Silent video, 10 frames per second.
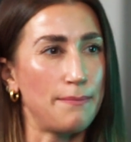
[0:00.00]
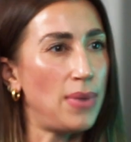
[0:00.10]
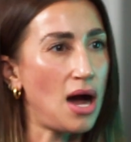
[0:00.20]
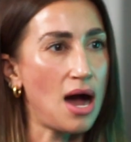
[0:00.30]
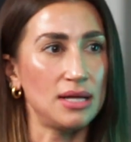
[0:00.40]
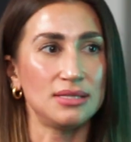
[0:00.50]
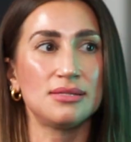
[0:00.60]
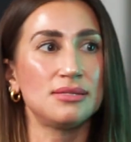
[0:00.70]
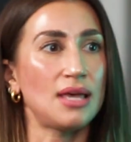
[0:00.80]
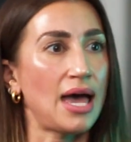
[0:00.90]

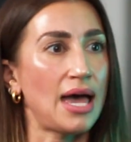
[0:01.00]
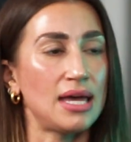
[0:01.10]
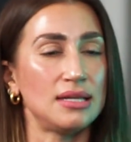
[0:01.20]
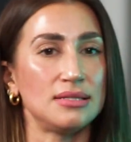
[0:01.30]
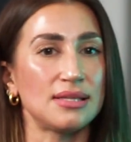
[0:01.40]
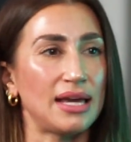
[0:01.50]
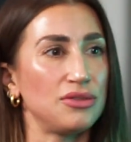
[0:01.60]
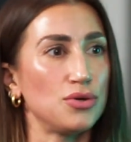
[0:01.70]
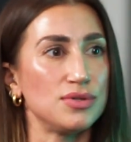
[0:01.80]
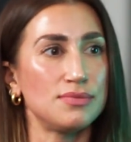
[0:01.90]
bots and
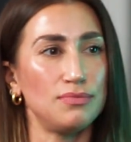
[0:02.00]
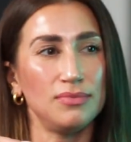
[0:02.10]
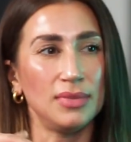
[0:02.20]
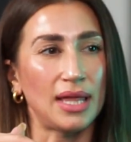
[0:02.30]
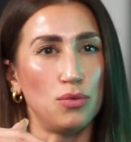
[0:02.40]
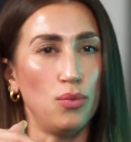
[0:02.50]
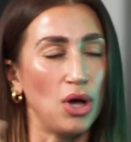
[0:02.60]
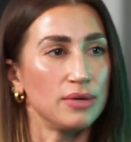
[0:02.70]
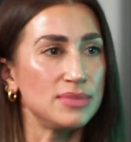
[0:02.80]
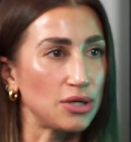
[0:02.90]
those
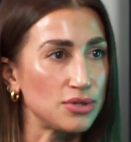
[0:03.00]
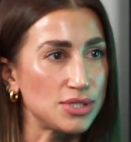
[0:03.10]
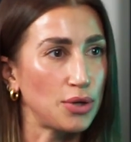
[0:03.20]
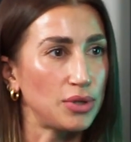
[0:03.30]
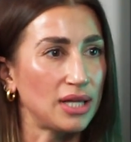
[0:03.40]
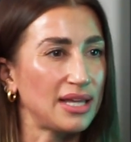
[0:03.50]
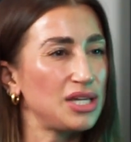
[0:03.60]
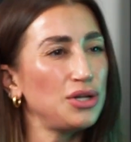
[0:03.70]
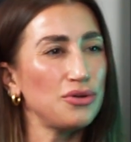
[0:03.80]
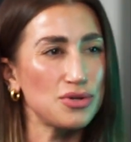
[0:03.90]
welcome to Arizona,
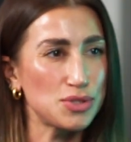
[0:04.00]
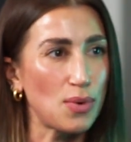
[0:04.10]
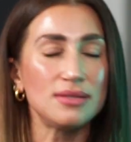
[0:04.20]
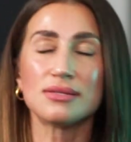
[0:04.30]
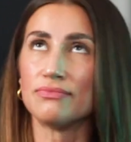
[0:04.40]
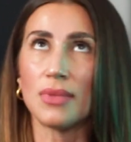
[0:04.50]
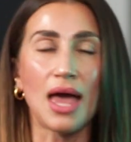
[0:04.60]
those ones.